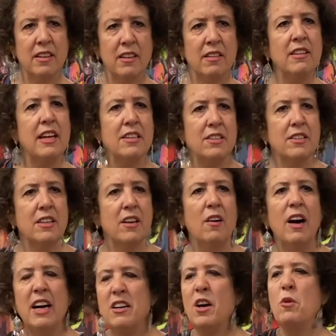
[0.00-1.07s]
that's, you know,
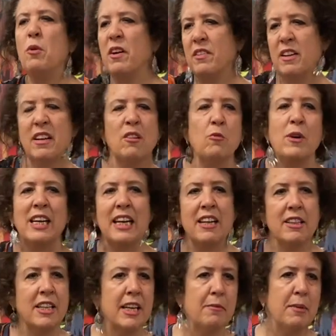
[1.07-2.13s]
I know what that wiggly
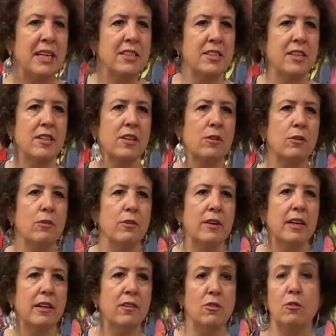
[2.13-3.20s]
thing means in the
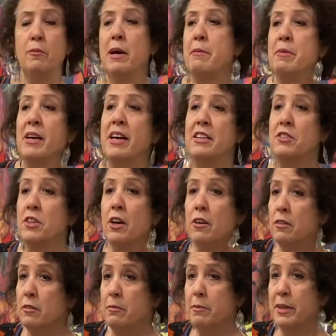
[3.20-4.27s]
corner, or maybe I
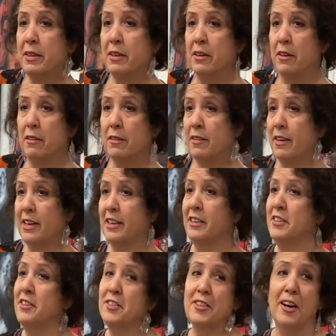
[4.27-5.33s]
don't, but, you know, I can
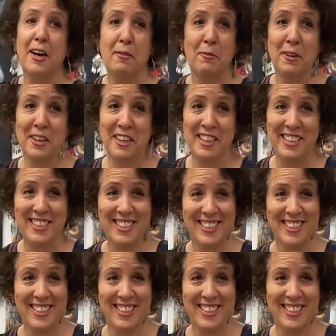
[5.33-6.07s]
decide what it is.